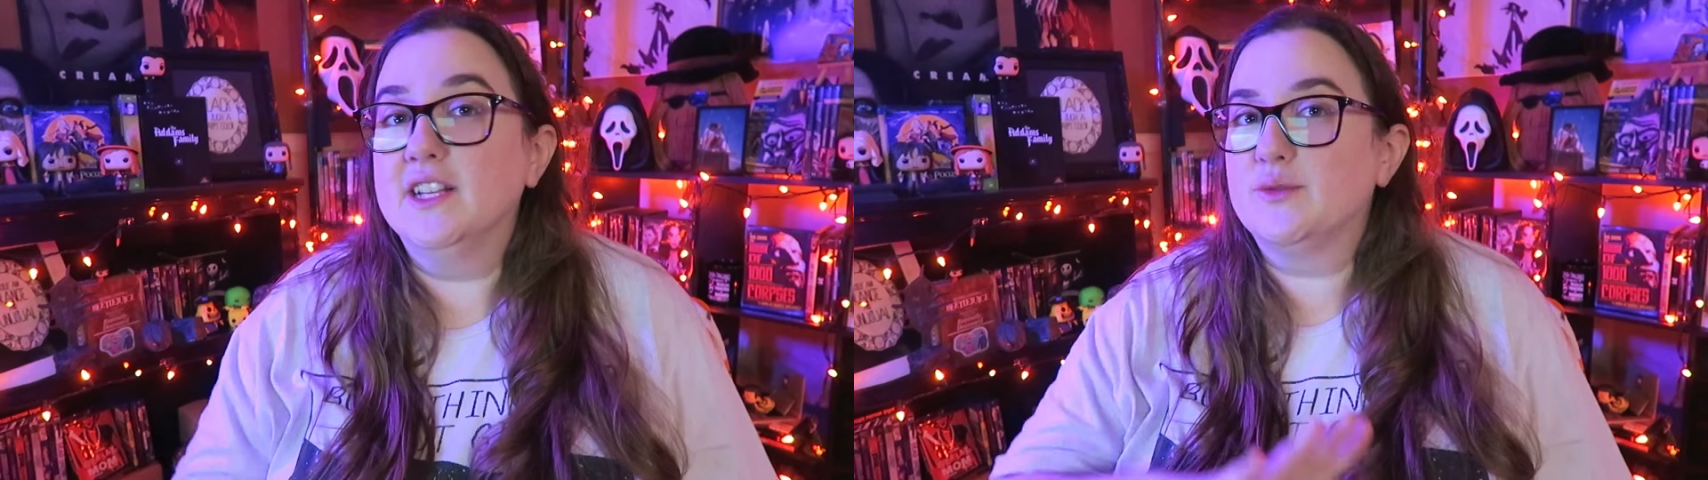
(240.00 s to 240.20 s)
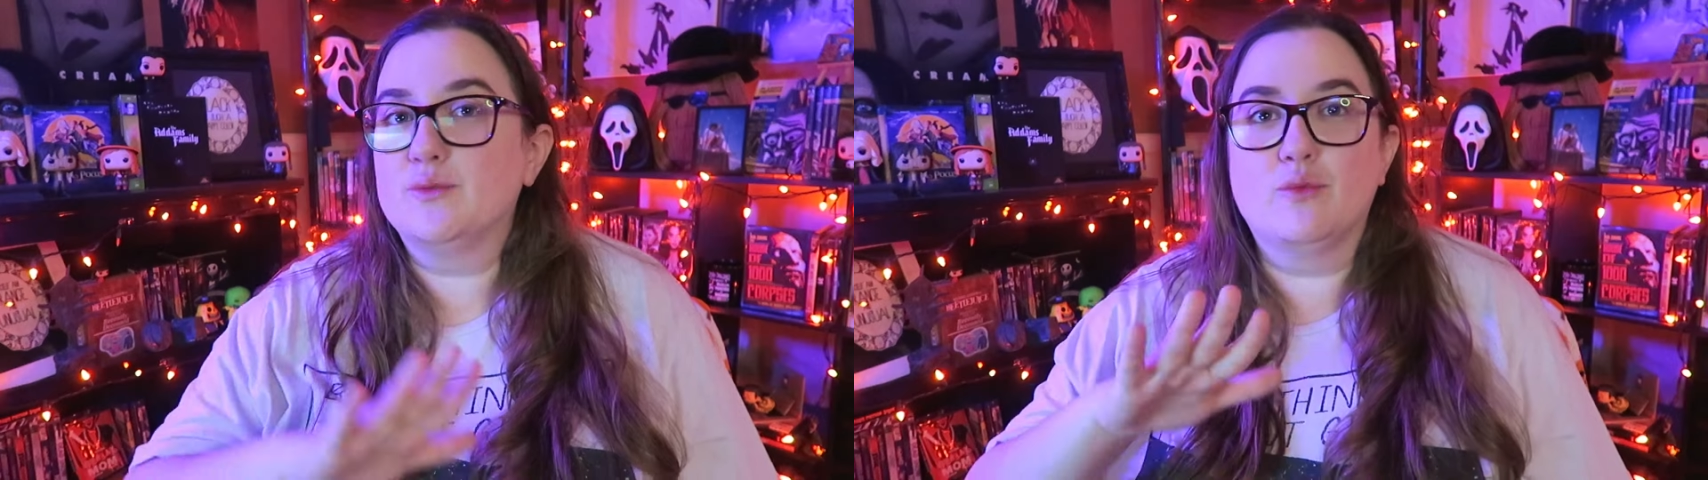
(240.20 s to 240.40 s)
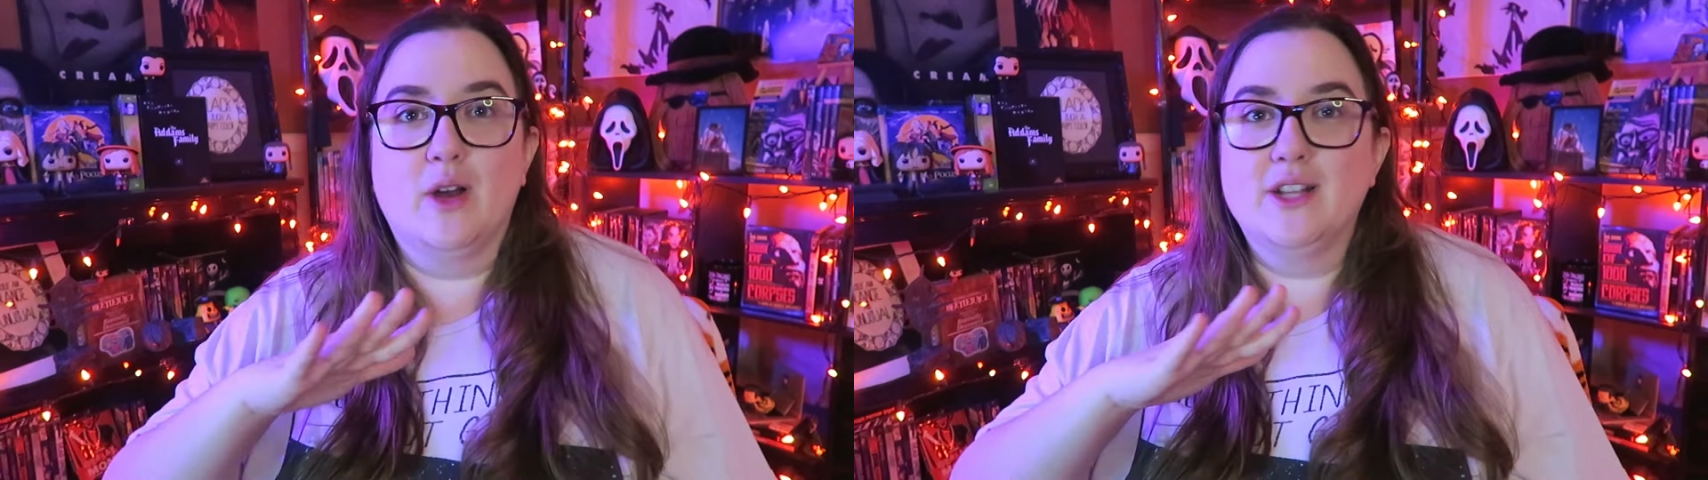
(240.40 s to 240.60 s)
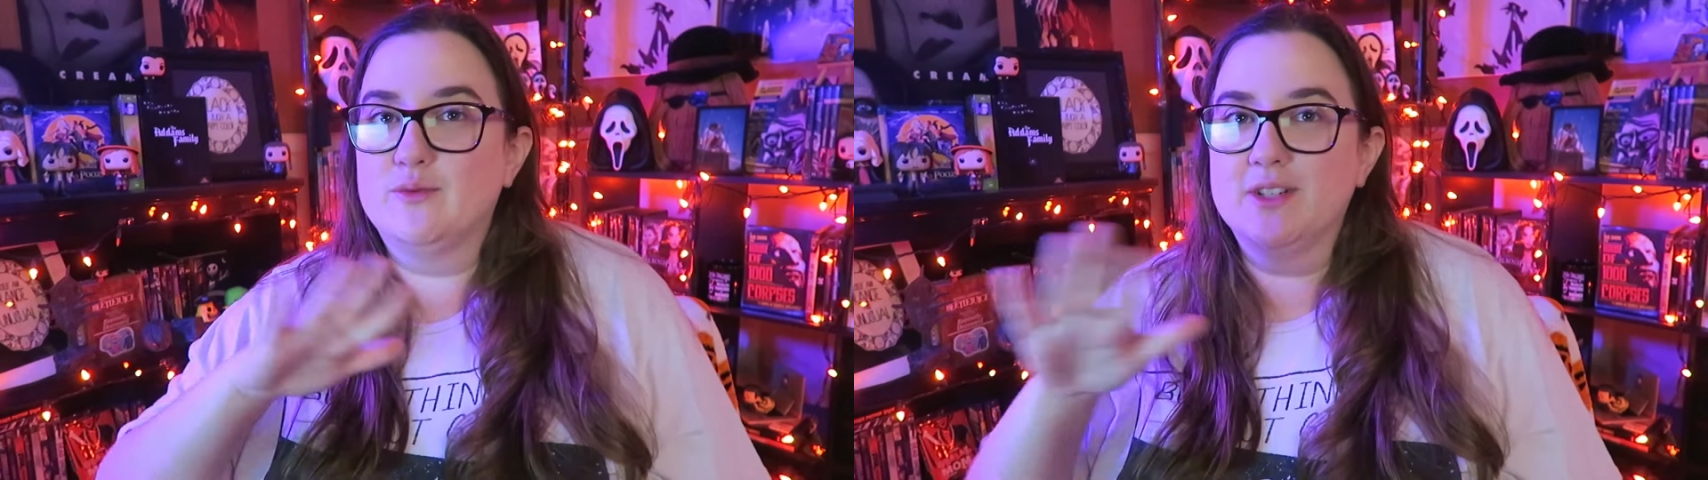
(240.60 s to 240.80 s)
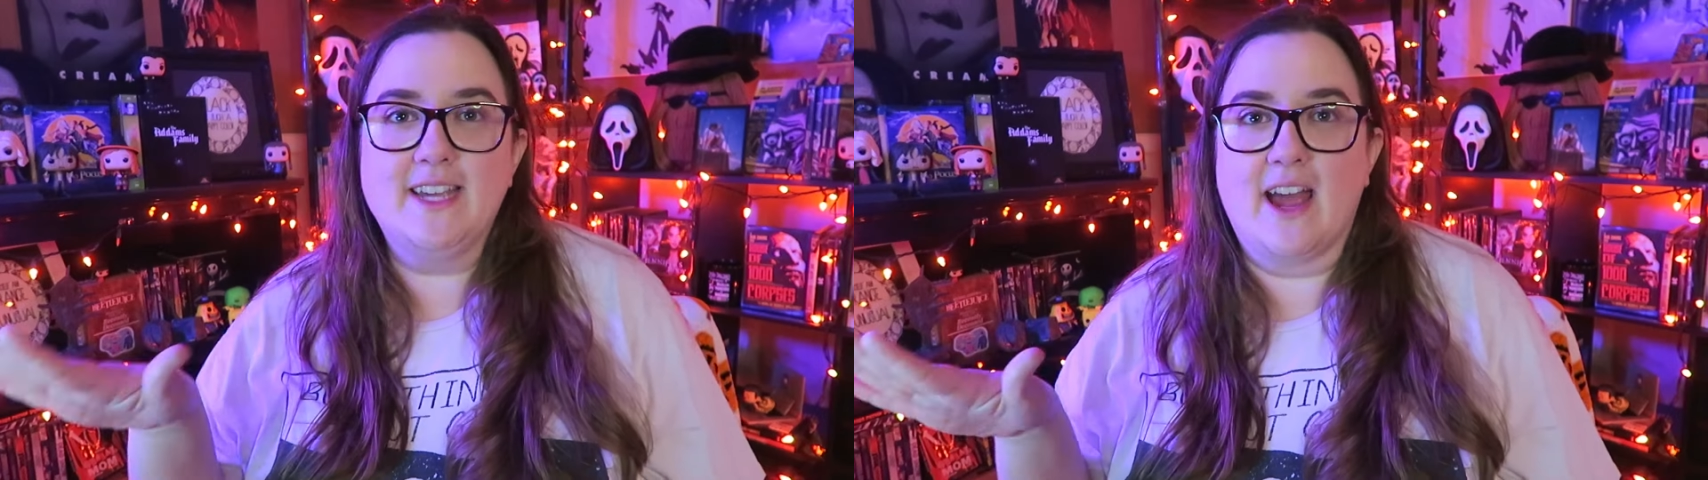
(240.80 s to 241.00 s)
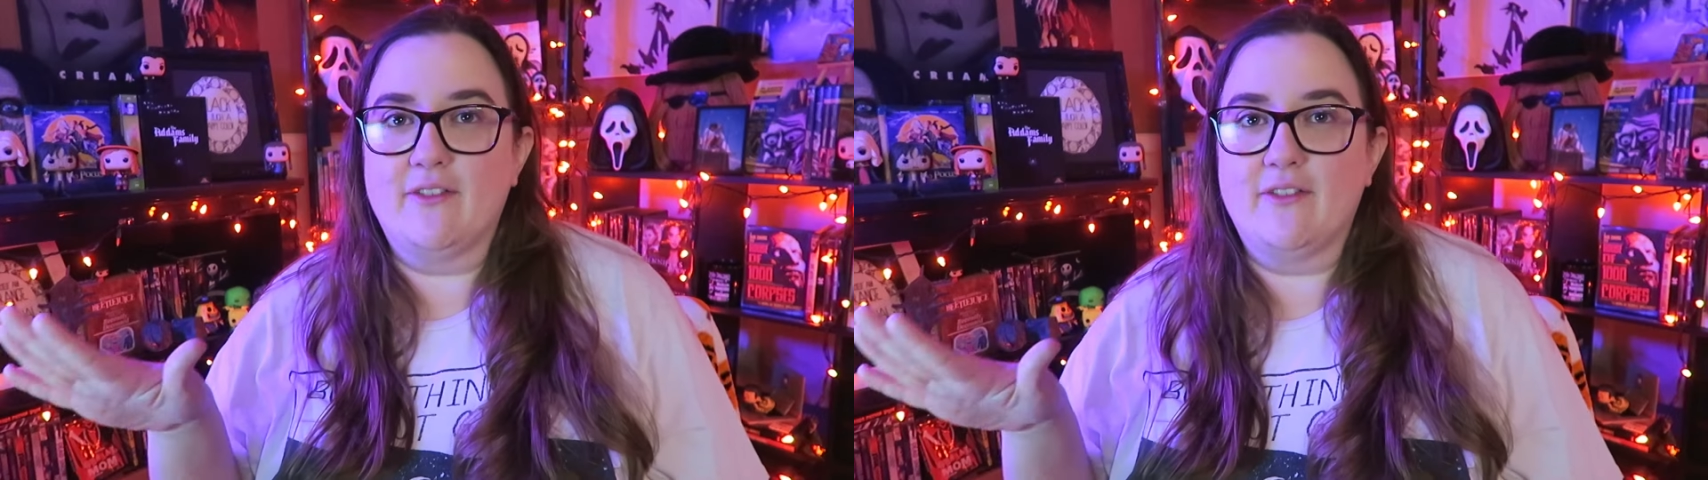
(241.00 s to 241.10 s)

It's it's really